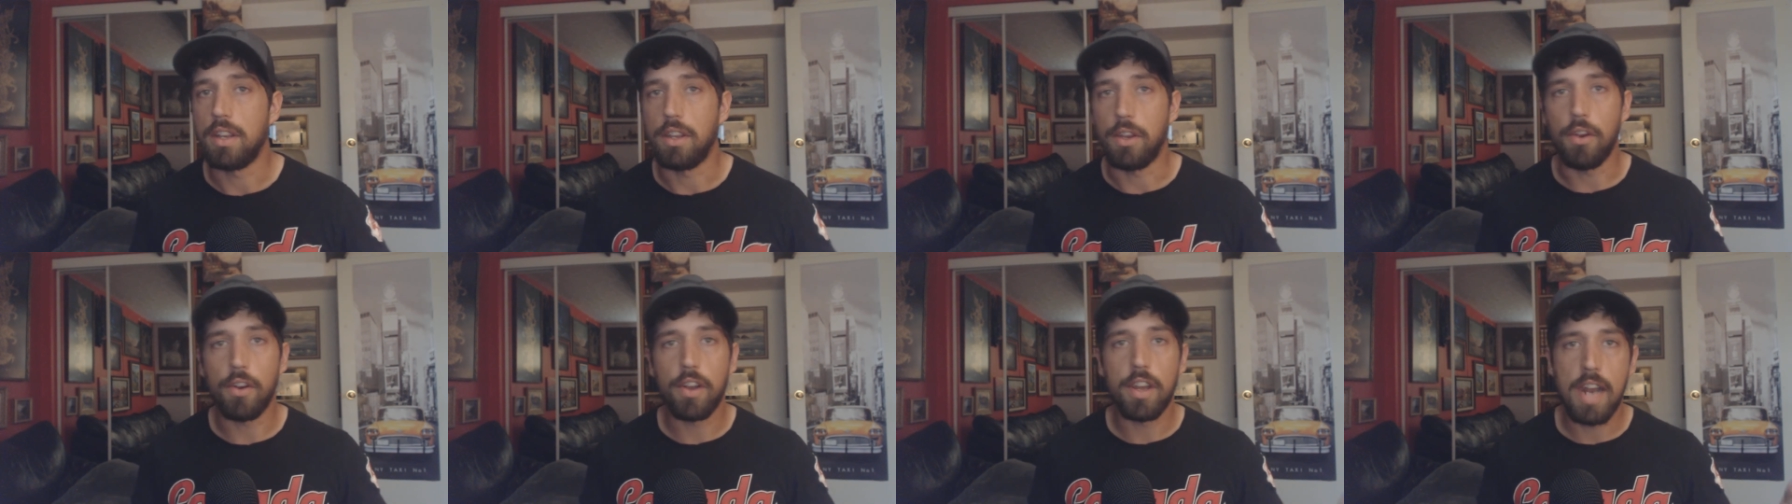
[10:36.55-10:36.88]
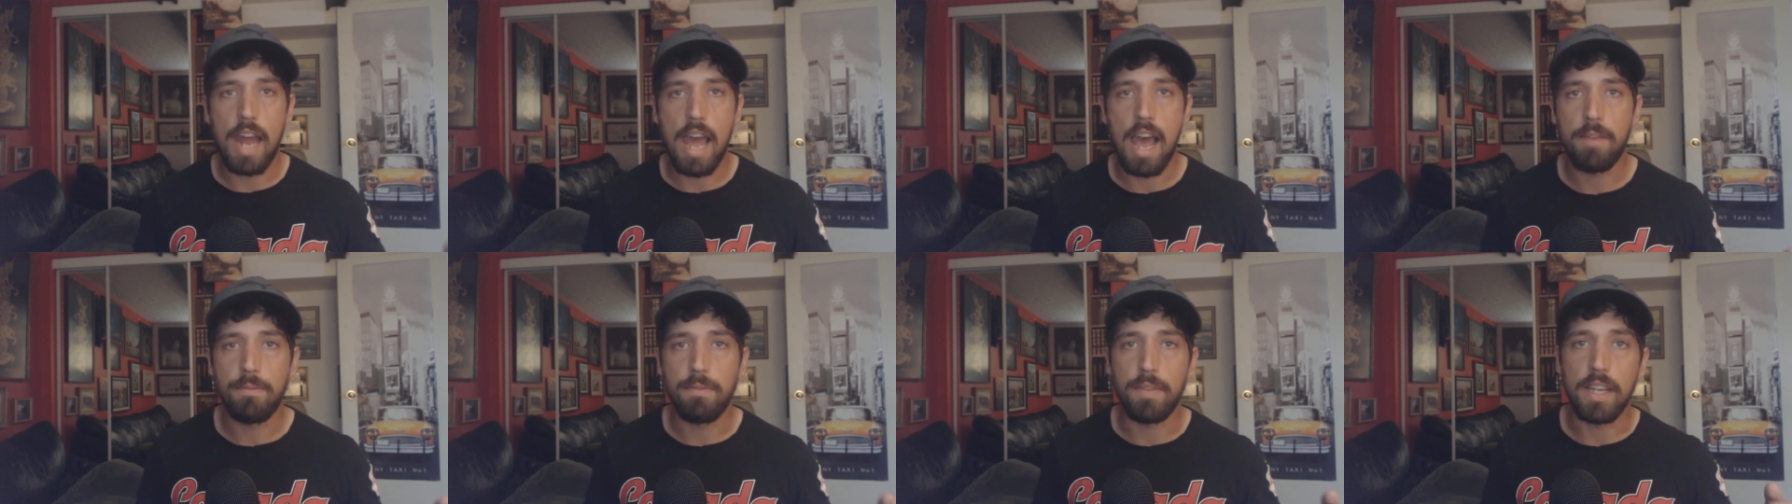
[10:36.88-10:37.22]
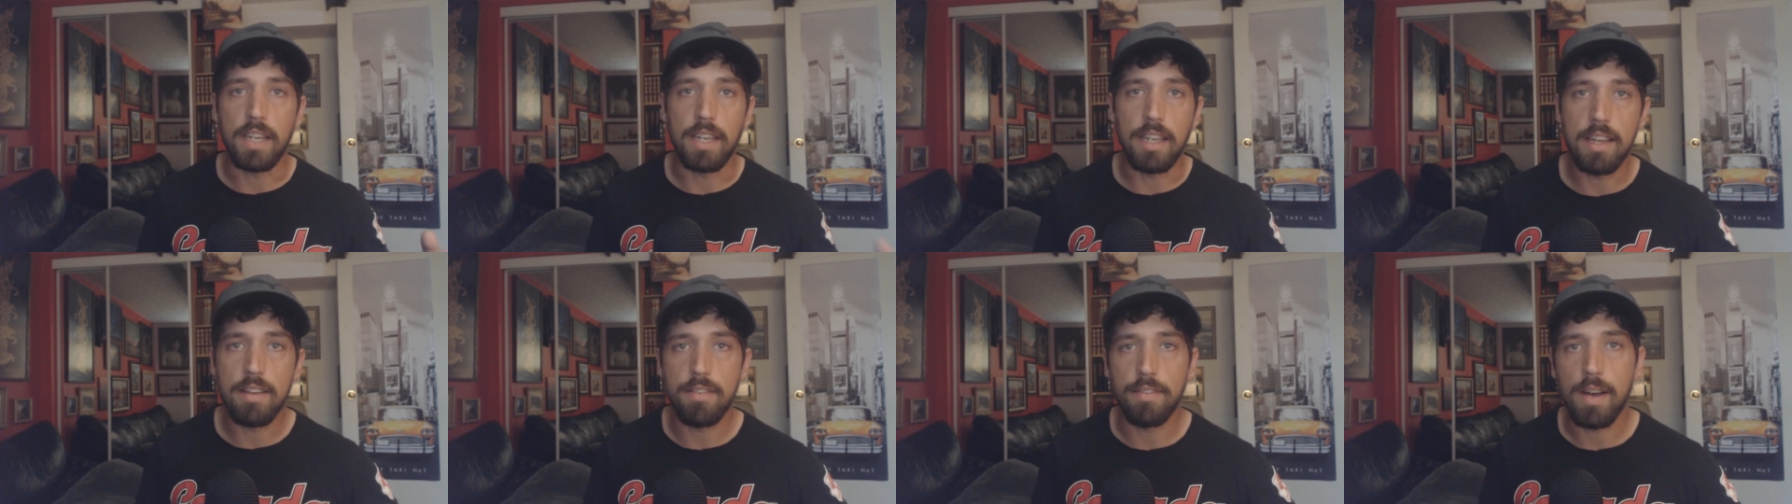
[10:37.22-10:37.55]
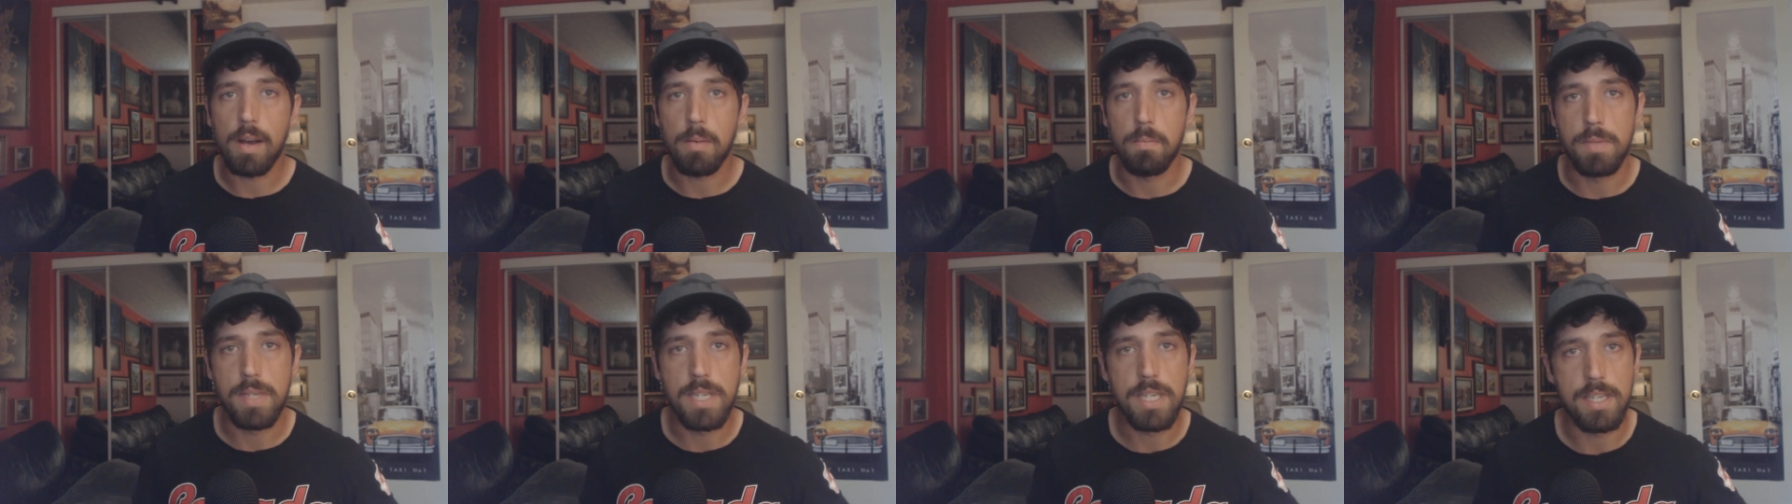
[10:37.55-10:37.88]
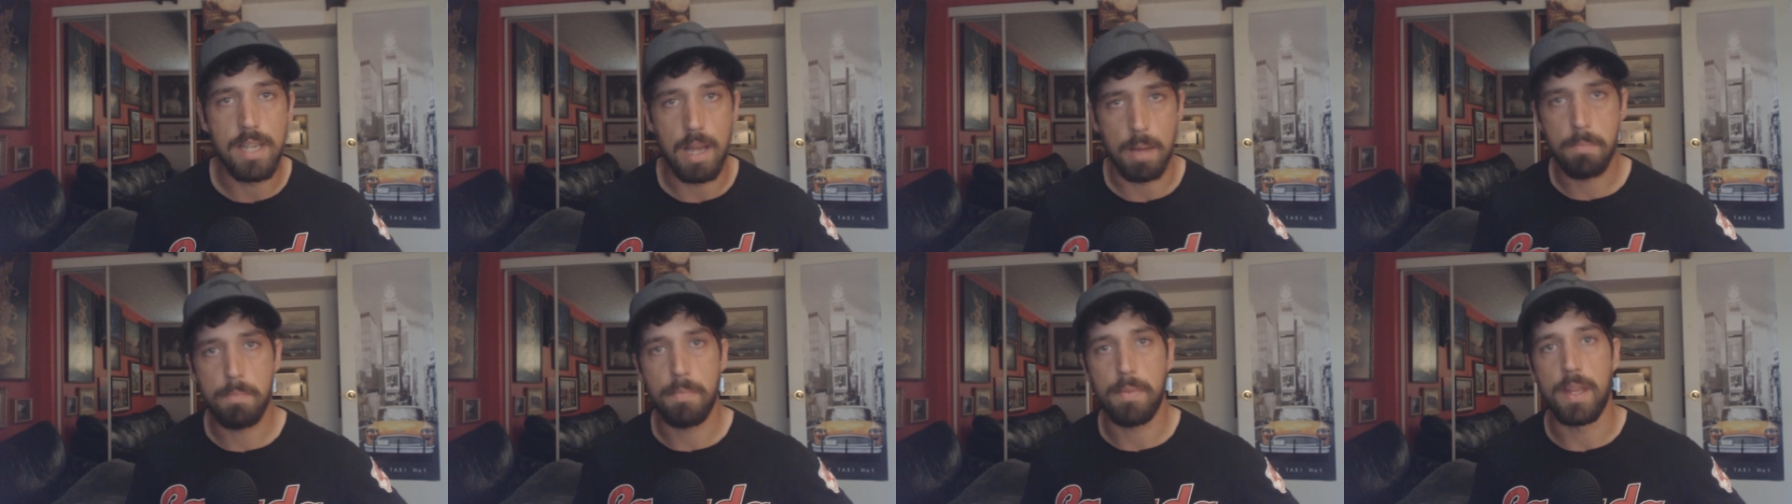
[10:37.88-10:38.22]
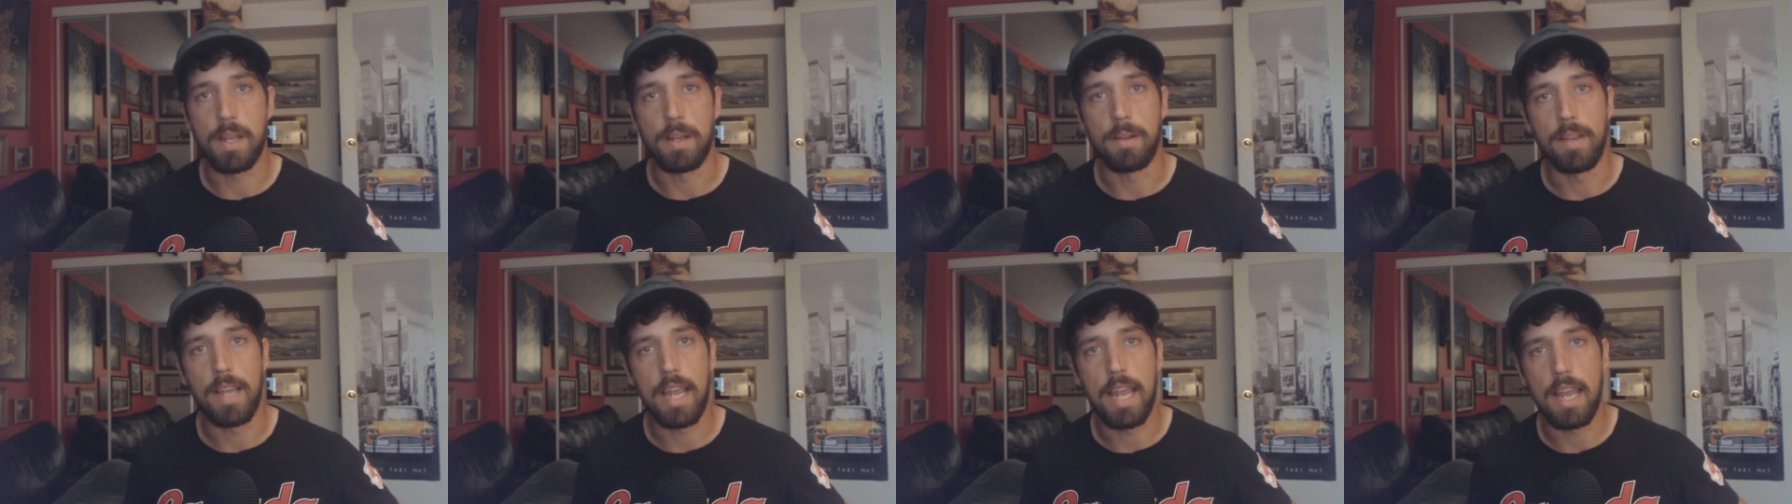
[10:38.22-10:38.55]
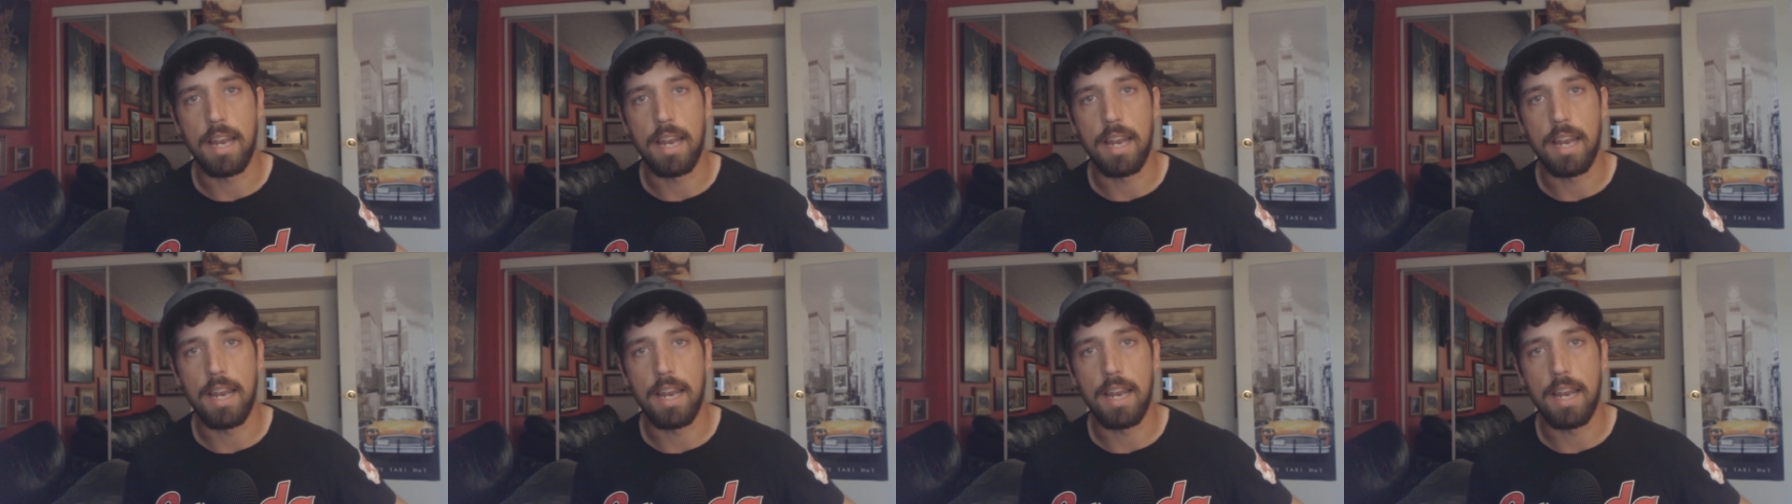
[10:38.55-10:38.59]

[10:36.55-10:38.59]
you're gonna have to give up something.